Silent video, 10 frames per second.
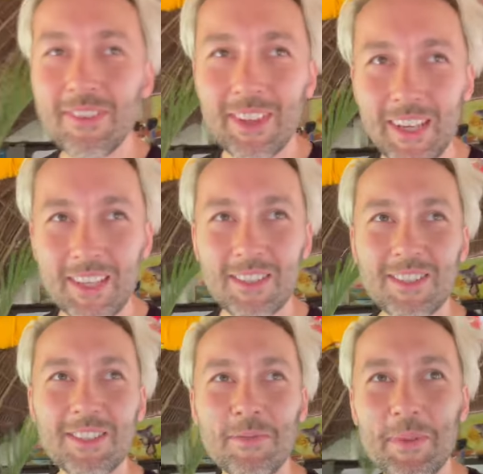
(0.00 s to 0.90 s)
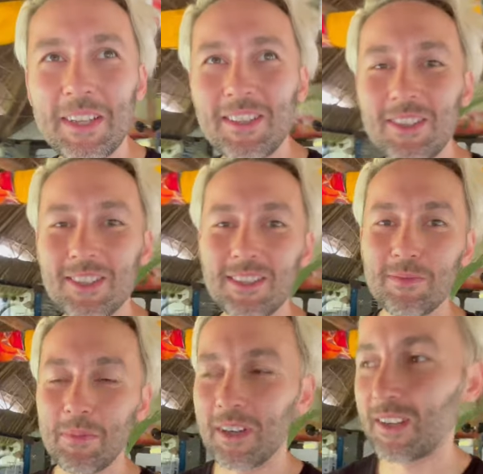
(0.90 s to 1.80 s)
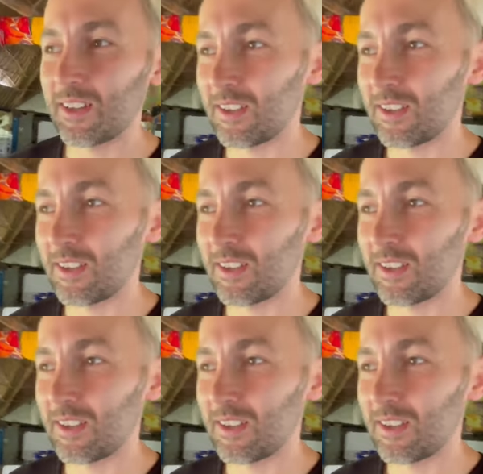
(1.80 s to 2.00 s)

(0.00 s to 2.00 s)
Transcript: think it's going to be good, but